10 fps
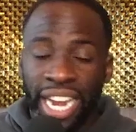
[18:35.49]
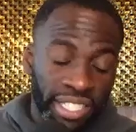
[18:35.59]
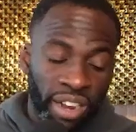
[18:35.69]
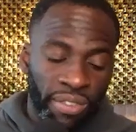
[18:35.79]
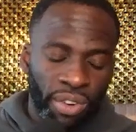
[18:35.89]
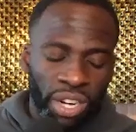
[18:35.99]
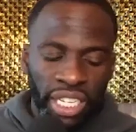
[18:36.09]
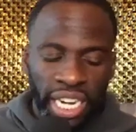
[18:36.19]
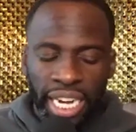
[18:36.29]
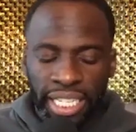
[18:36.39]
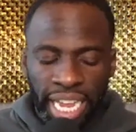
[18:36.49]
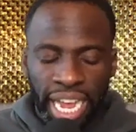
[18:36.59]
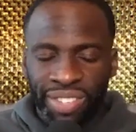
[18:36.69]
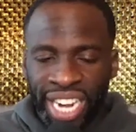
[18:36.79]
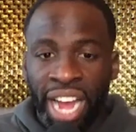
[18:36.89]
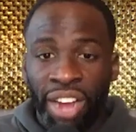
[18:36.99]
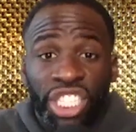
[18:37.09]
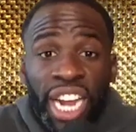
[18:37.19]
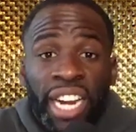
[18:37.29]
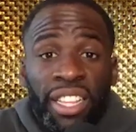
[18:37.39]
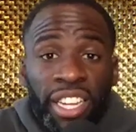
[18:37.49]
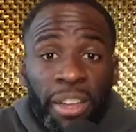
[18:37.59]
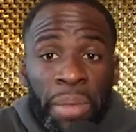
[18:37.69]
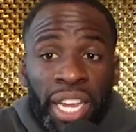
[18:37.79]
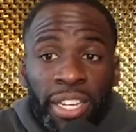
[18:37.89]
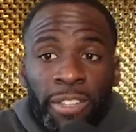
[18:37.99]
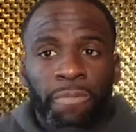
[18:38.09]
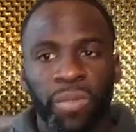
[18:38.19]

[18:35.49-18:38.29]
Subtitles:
it's unfortunate that he's out now, is Jonathan Kuminga.